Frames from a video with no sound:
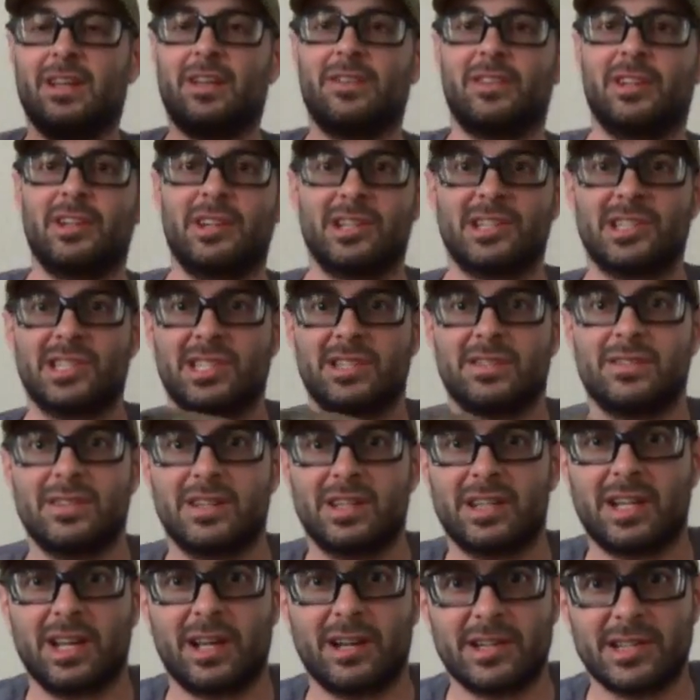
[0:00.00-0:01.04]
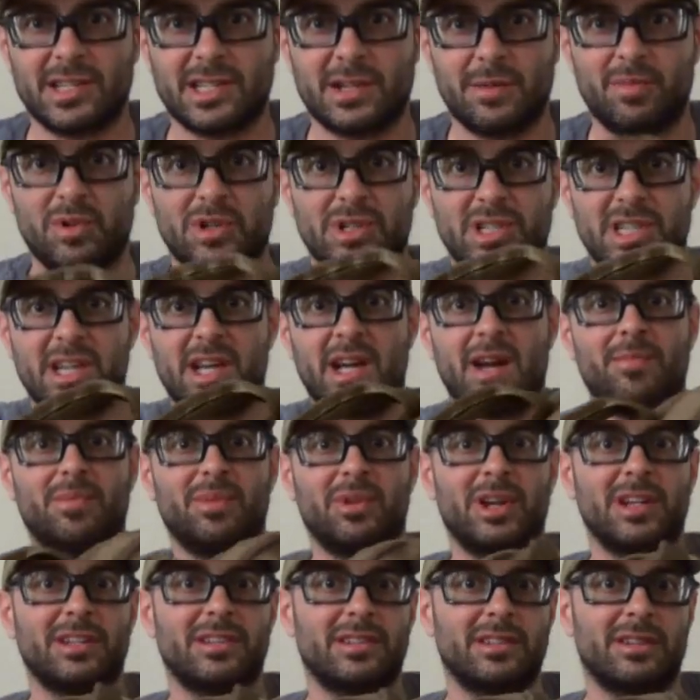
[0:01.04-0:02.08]
And then it's got a zipper
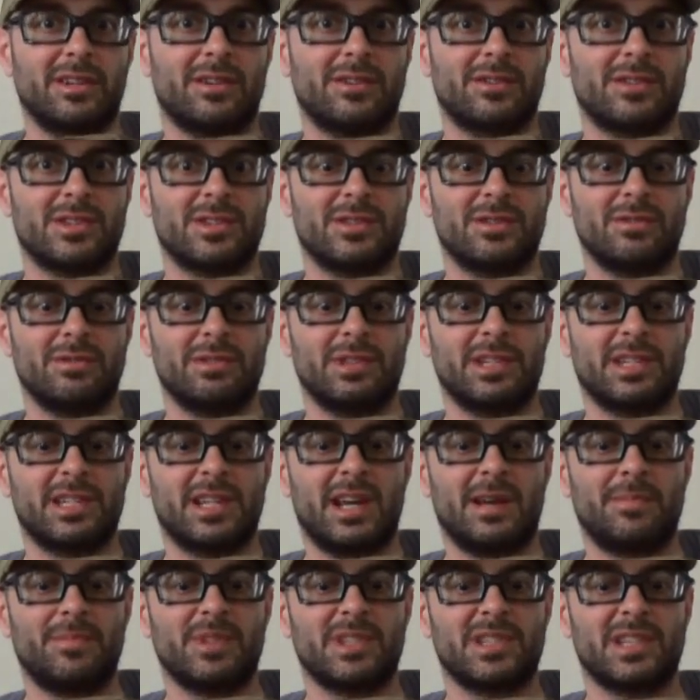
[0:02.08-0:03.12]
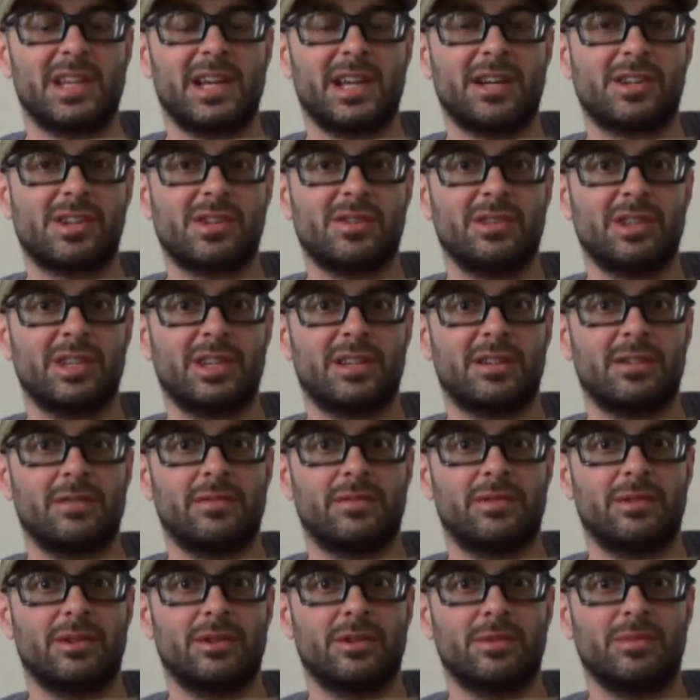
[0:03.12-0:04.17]
top right there. So the top is actually
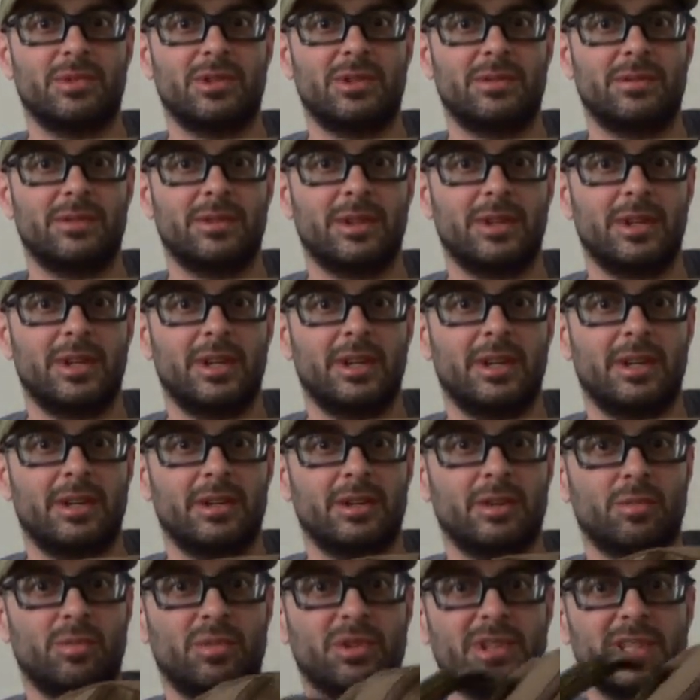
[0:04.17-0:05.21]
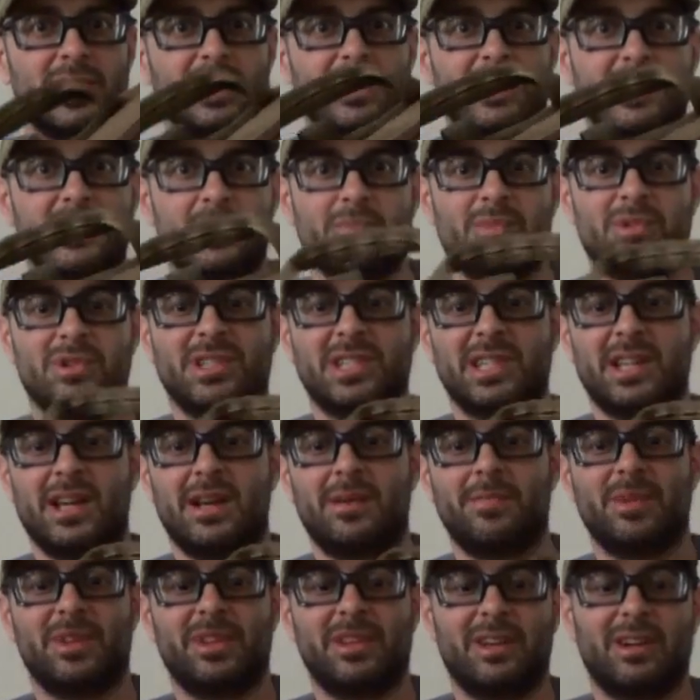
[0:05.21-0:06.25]
convertible. You put that zipper
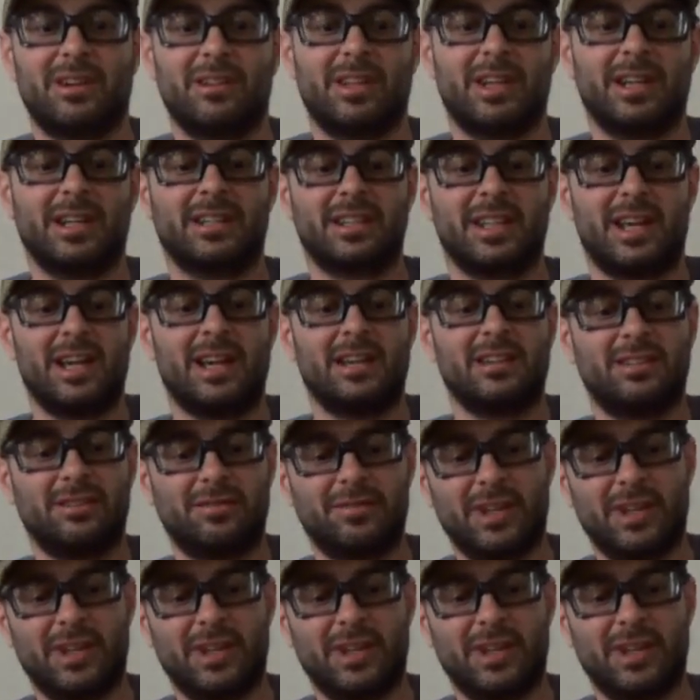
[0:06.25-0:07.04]
top in there like that.